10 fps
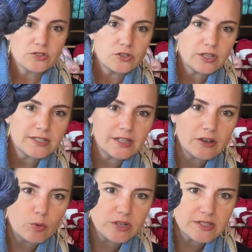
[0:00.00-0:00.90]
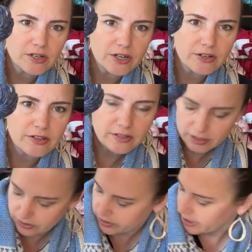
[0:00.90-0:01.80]
So you can see how one's darker than
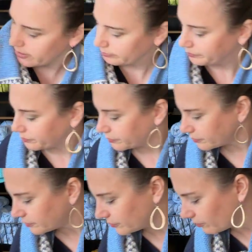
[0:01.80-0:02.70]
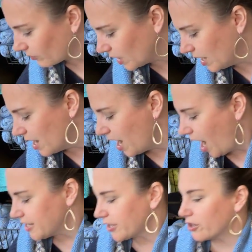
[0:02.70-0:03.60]
the other there.
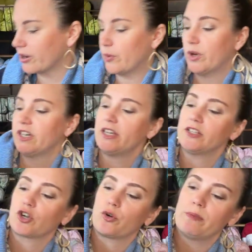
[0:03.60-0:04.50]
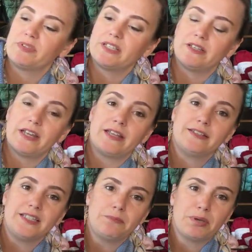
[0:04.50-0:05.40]
Another great one is crimson
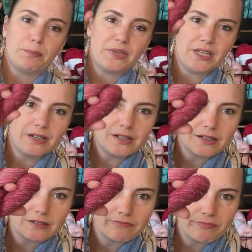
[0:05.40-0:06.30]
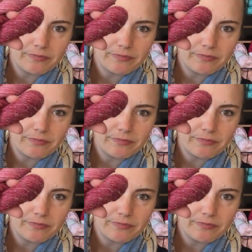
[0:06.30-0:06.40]
and deep pink.